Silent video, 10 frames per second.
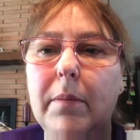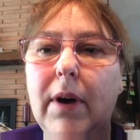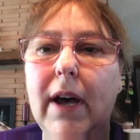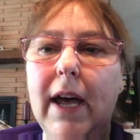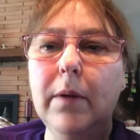
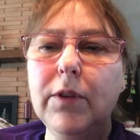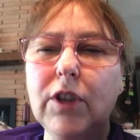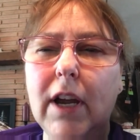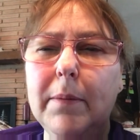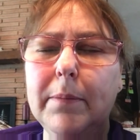but I will
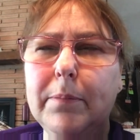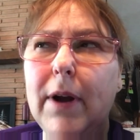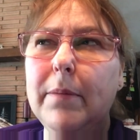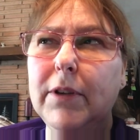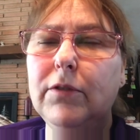try
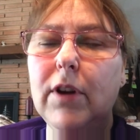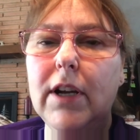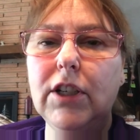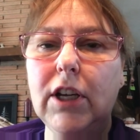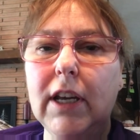probably try
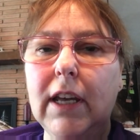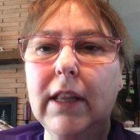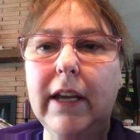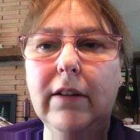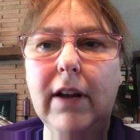to check
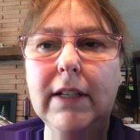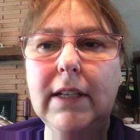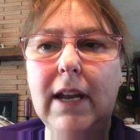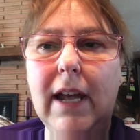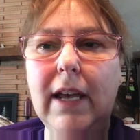in later on
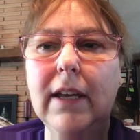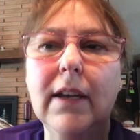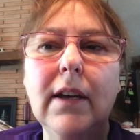today